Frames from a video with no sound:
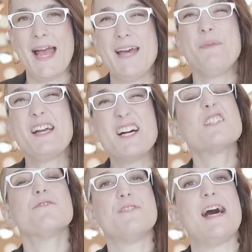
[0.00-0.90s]
And
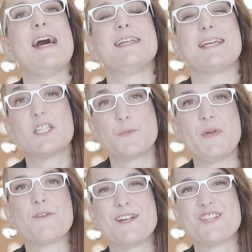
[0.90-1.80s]
because of that
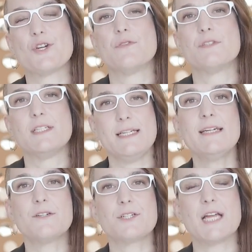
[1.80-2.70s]
experience over the
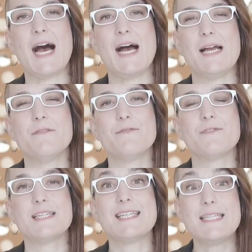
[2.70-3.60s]
years,
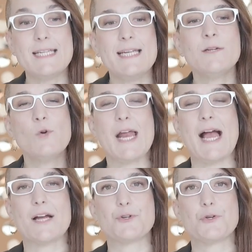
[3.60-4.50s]
I've seen what
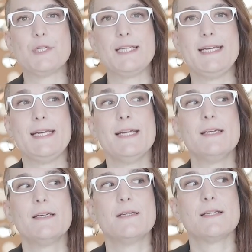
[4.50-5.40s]
actually
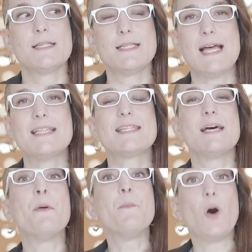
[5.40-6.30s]
sets
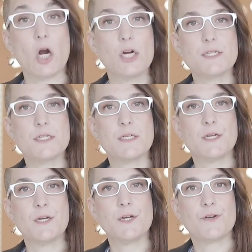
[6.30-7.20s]
them apart
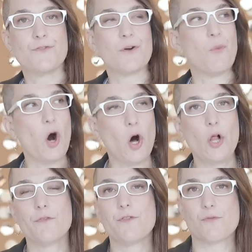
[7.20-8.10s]
from
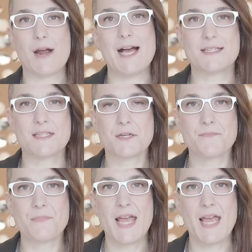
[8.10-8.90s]
all of the rest.